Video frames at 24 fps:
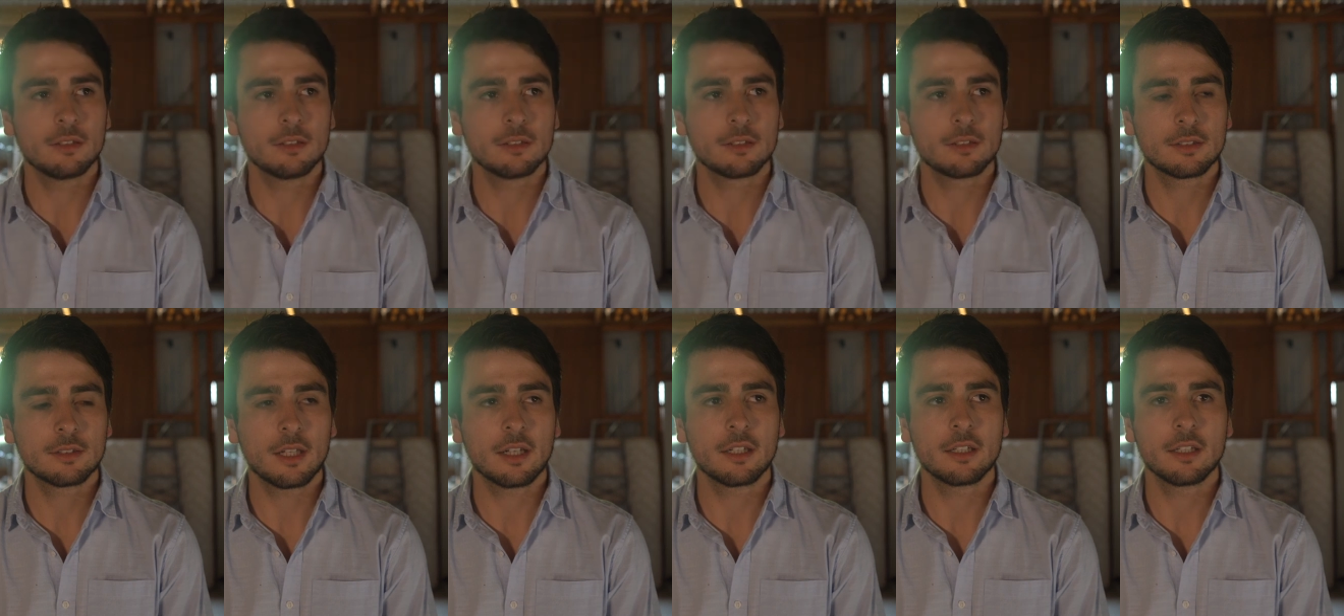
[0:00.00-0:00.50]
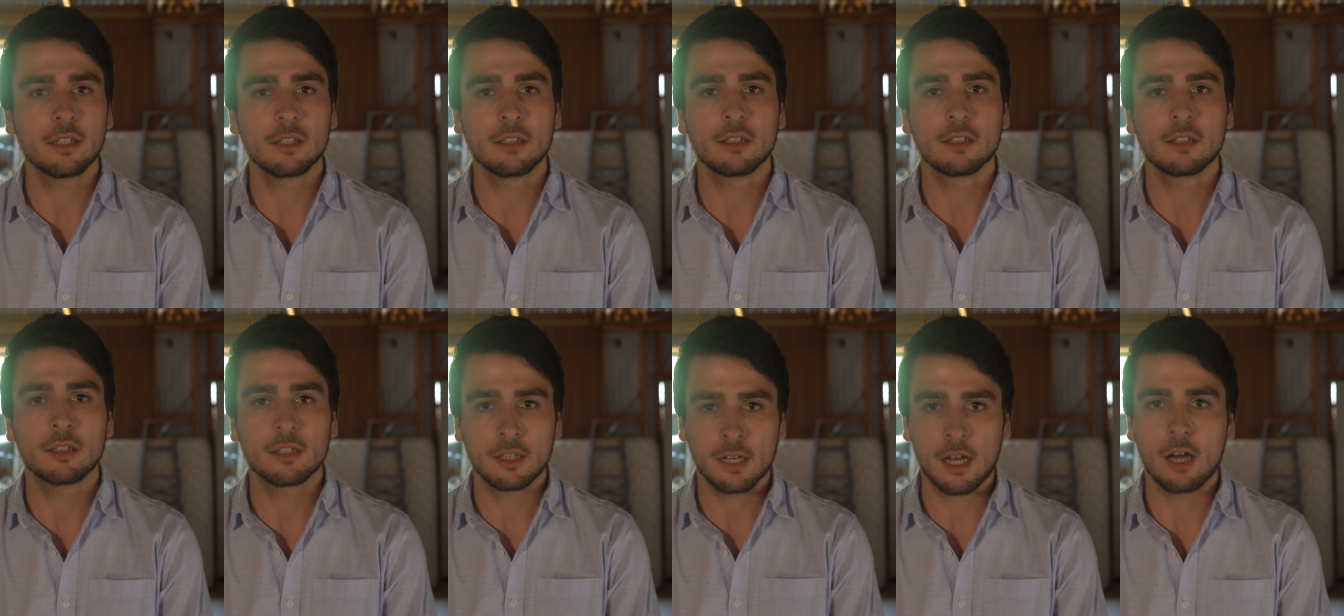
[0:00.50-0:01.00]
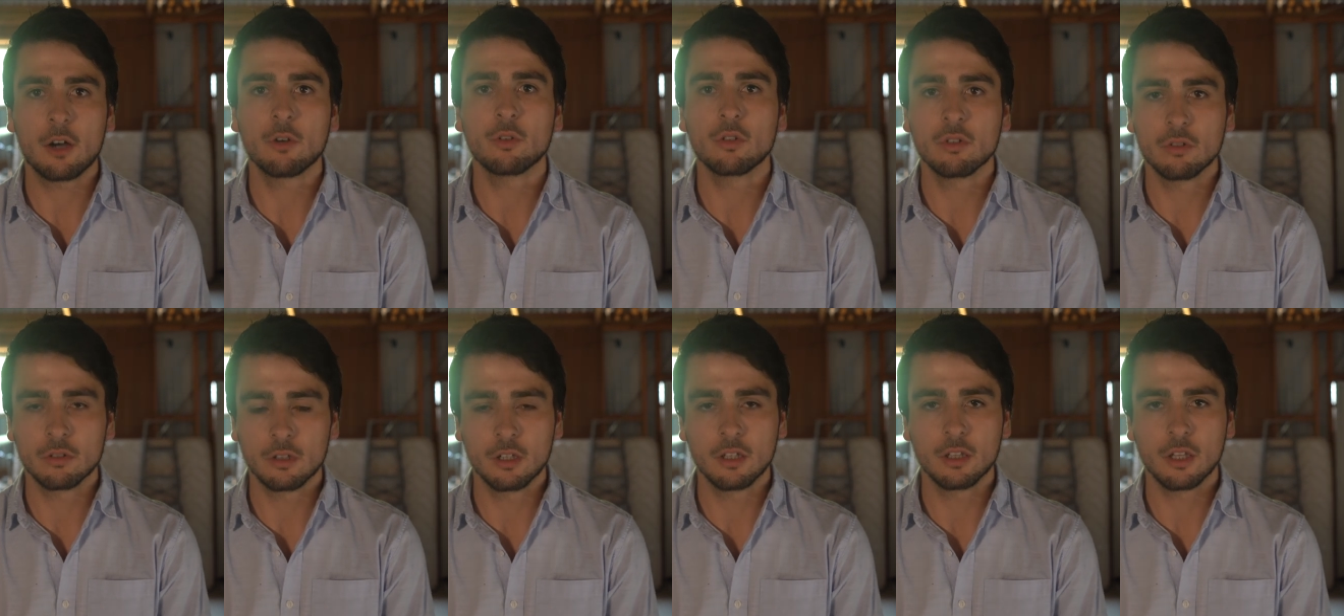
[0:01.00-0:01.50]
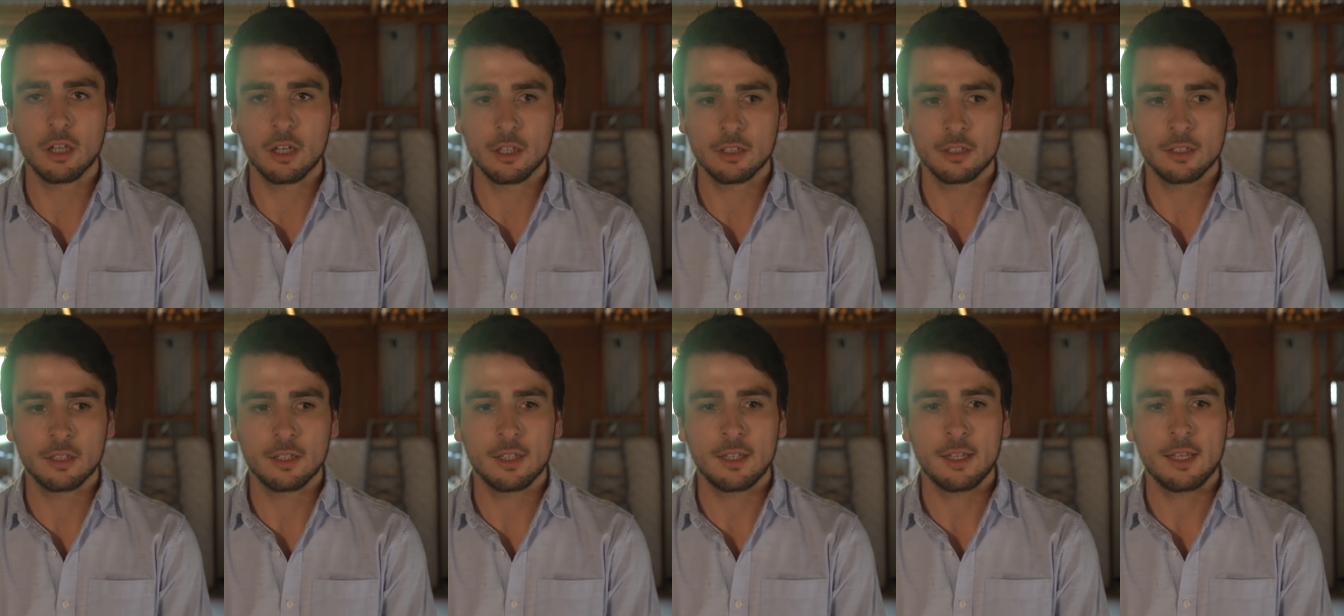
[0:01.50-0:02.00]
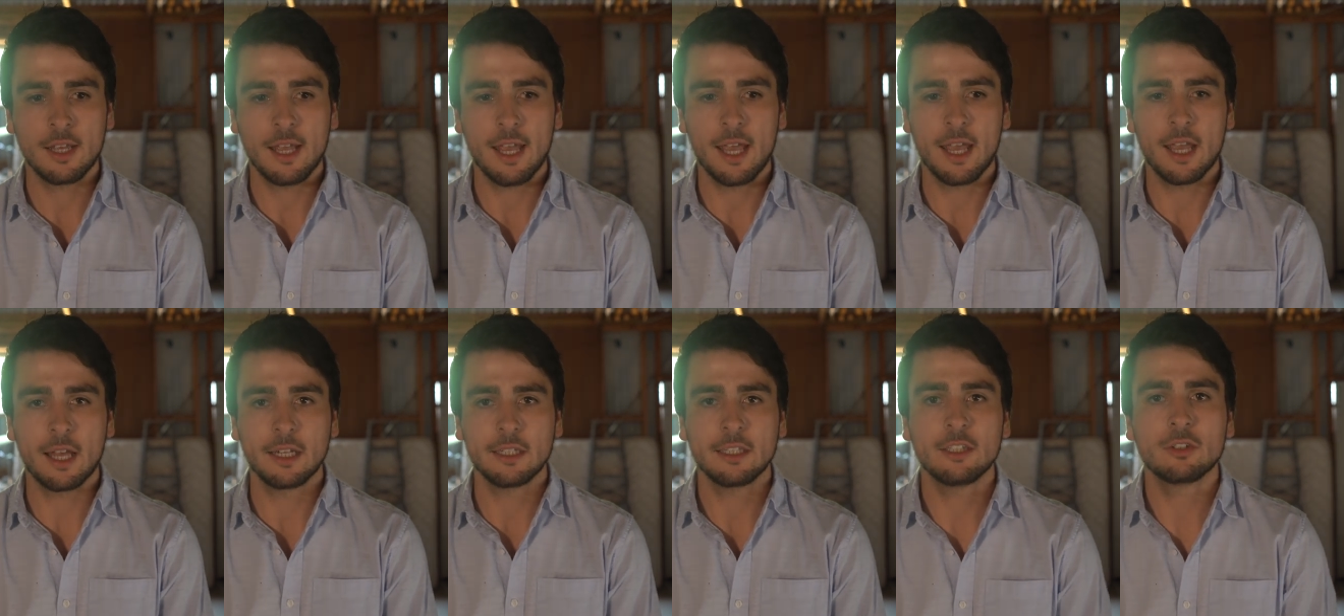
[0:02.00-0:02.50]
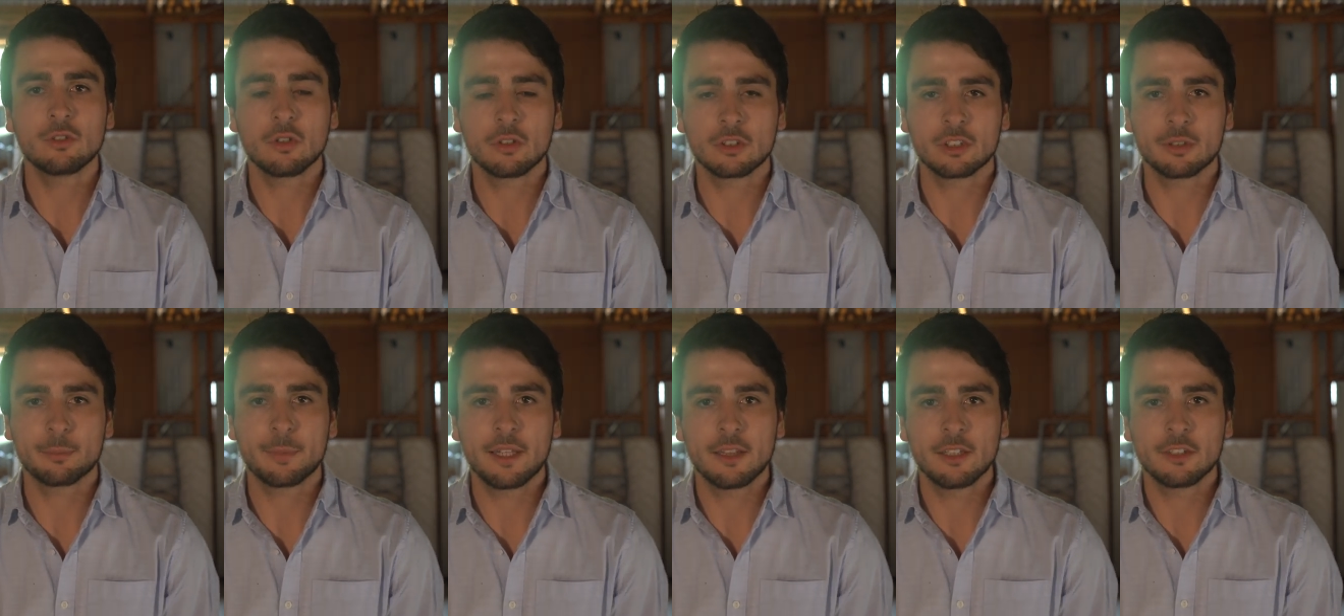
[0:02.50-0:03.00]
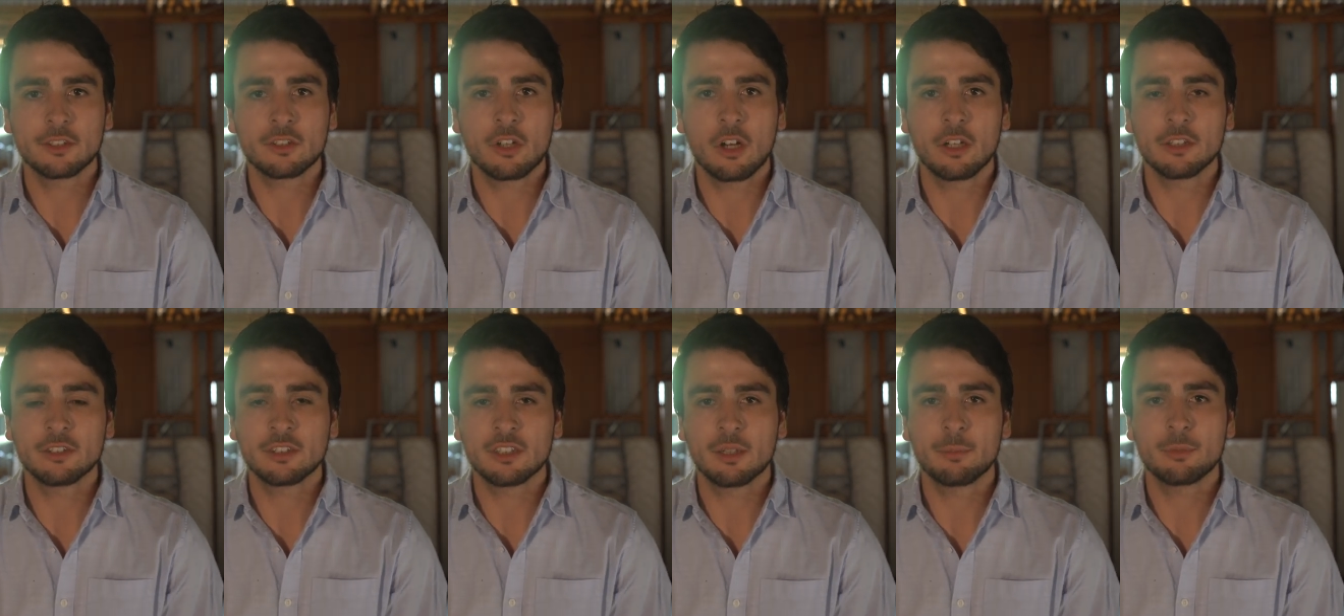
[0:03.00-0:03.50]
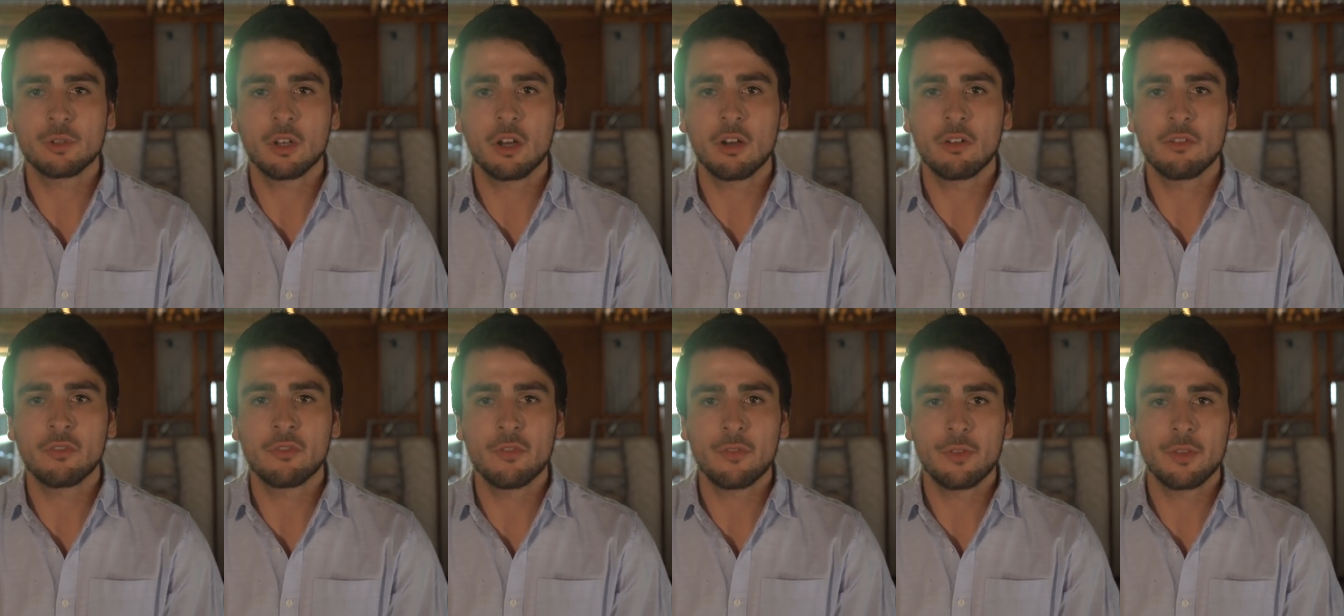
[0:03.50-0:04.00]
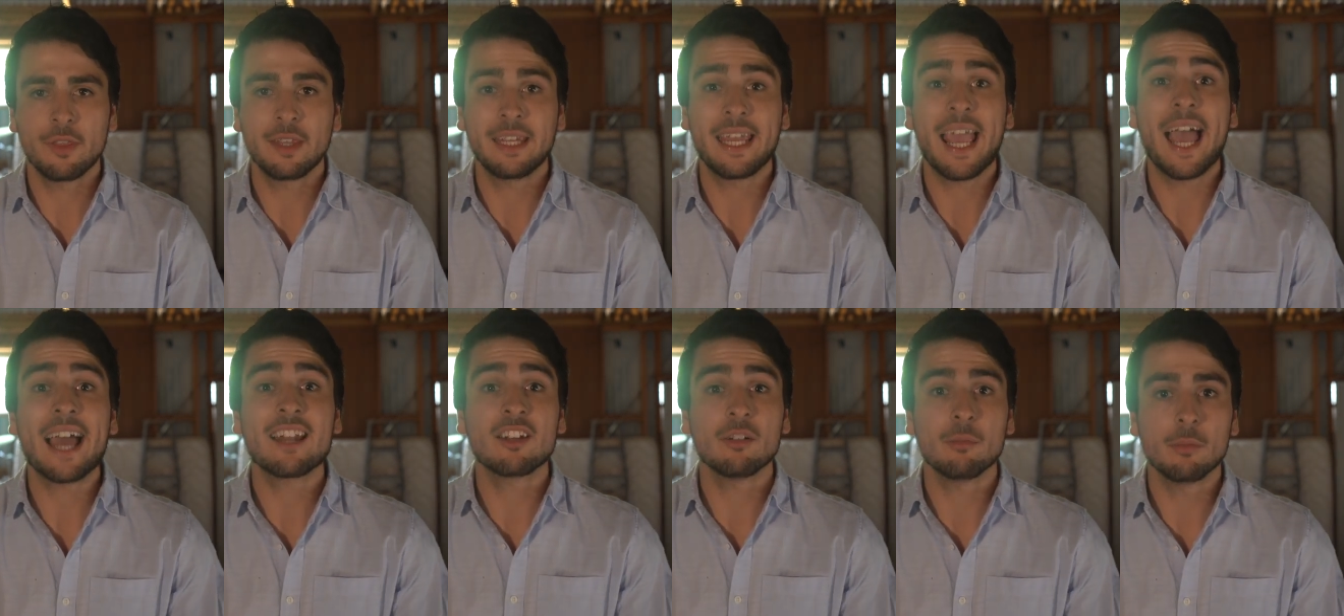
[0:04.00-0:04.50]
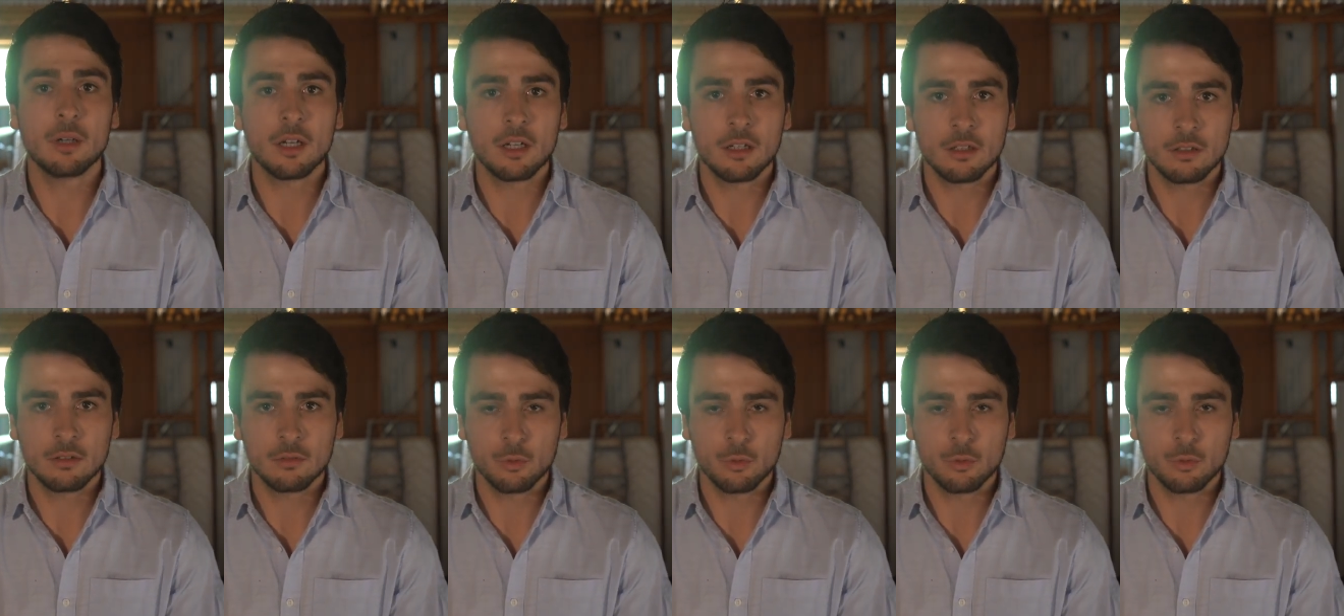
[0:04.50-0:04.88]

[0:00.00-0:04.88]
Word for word: studying Carl Jung a lot, and he talks about this concept of the anima,